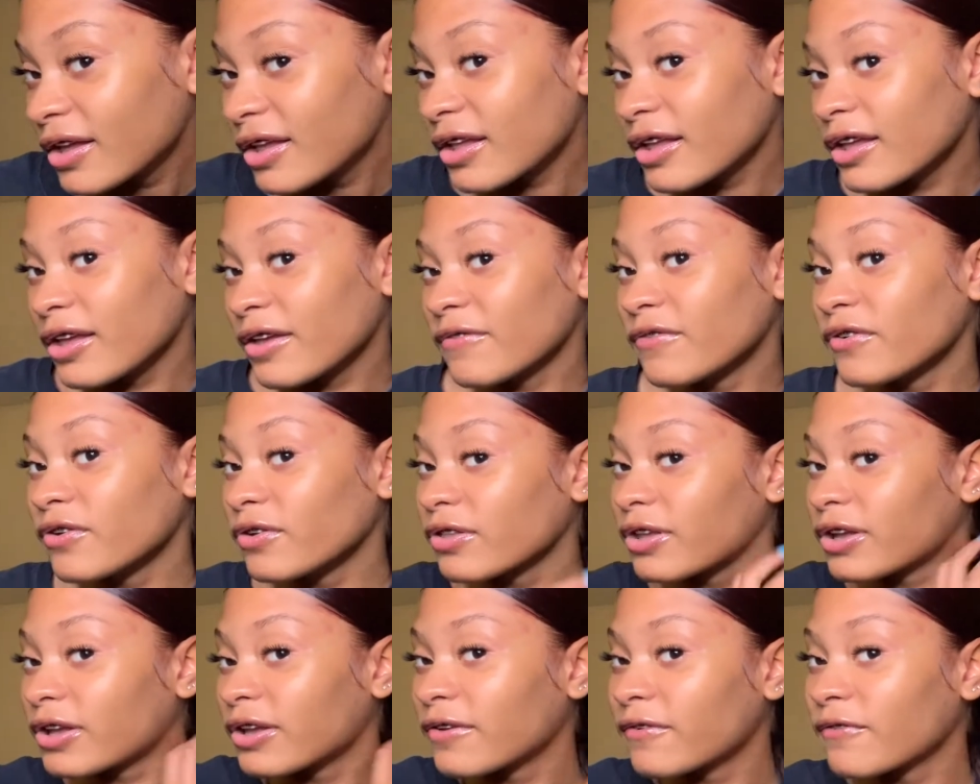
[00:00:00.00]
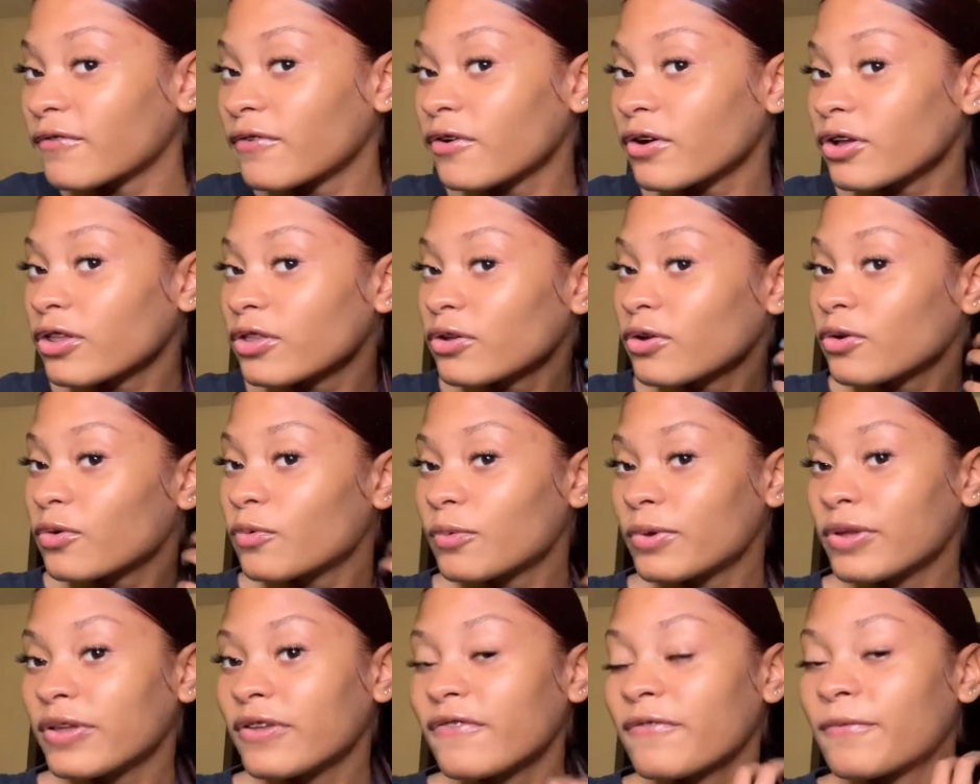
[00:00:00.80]
If you're looking for a little
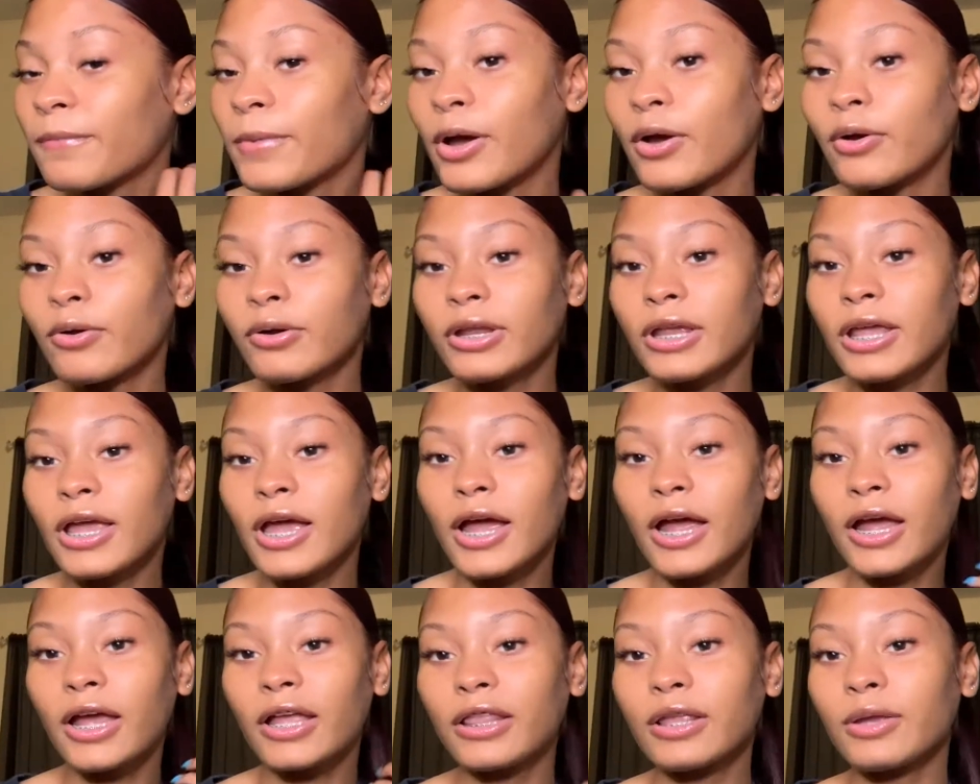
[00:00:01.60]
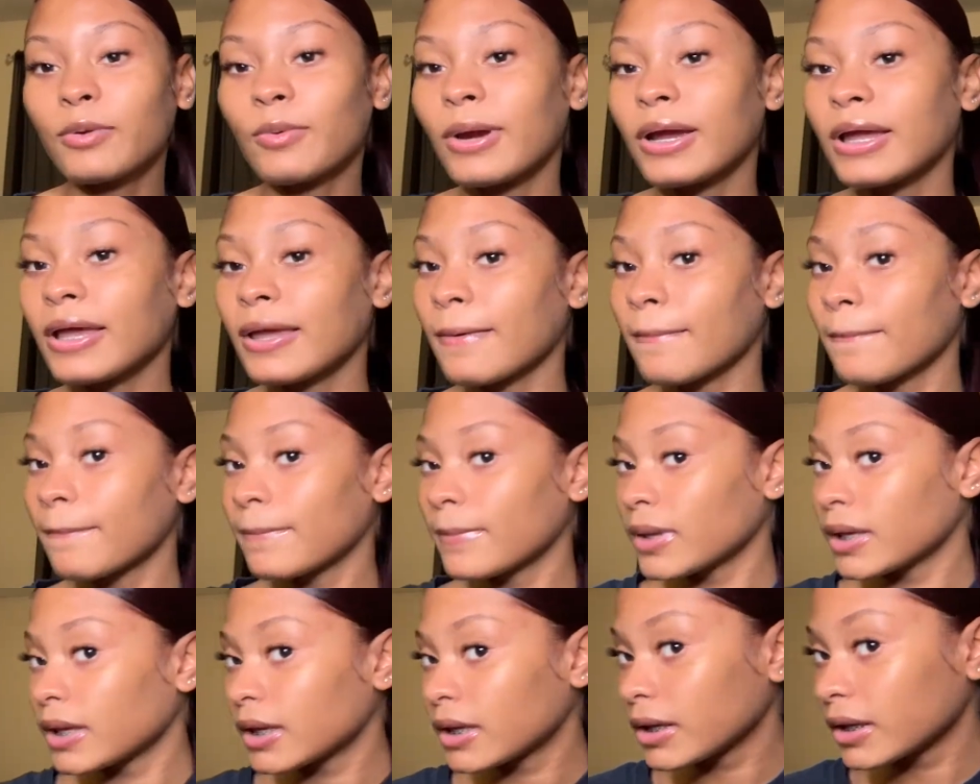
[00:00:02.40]
weave pony, highly
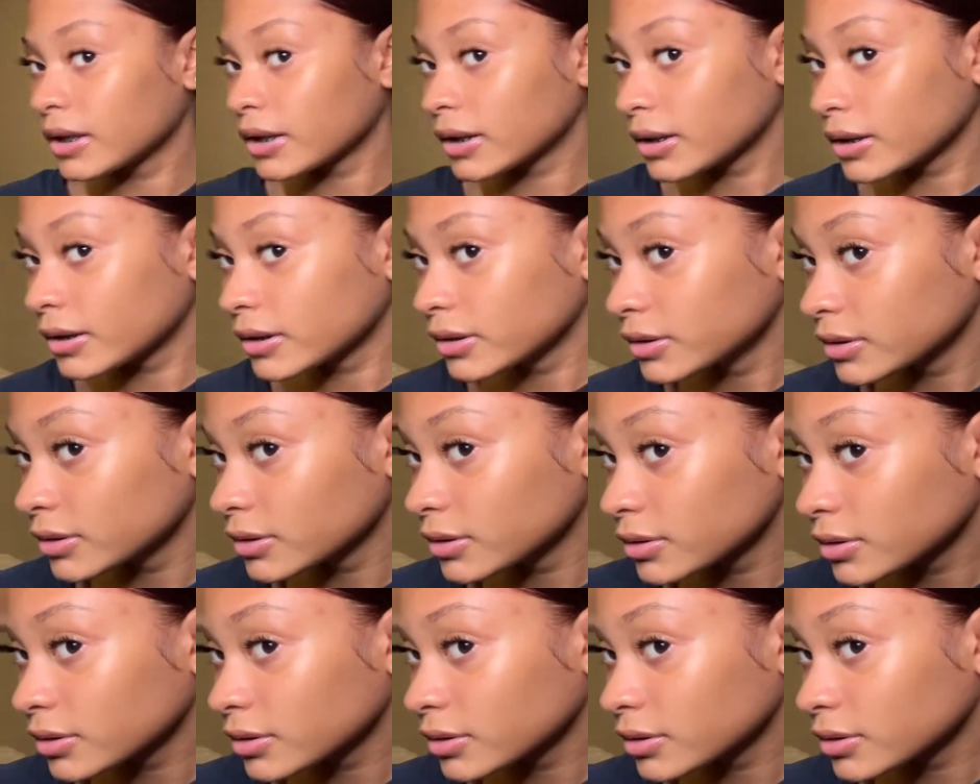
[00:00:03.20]
recommend.